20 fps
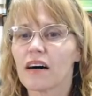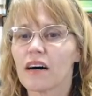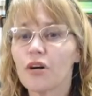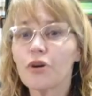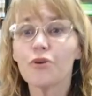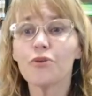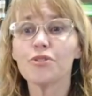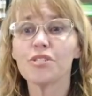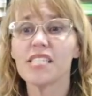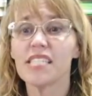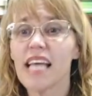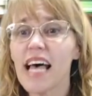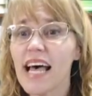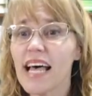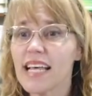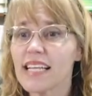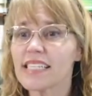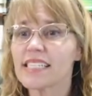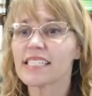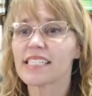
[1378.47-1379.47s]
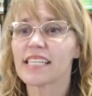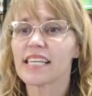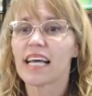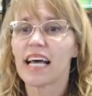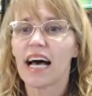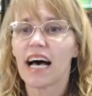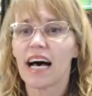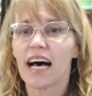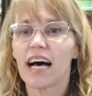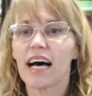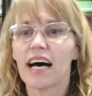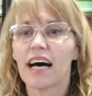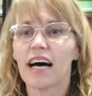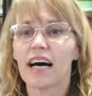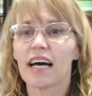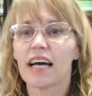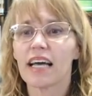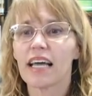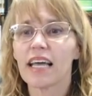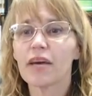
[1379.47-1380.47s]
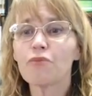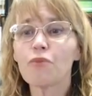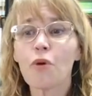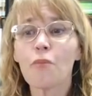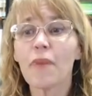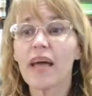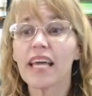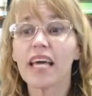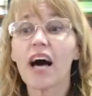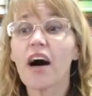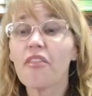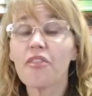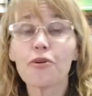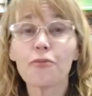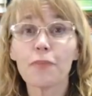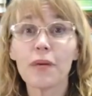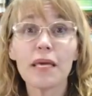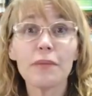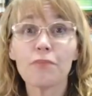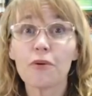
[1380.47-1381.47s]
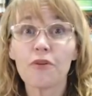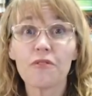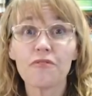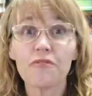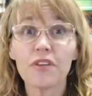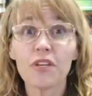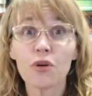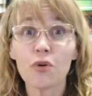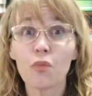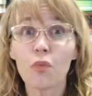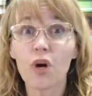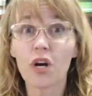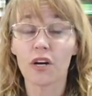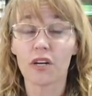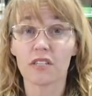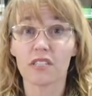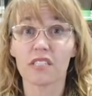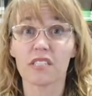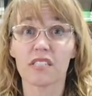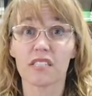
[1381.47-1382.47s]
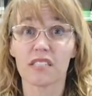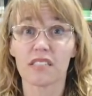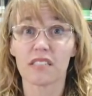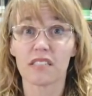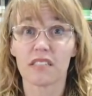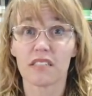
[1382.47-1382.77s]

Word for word: Who says uh, it will make other people feel worse?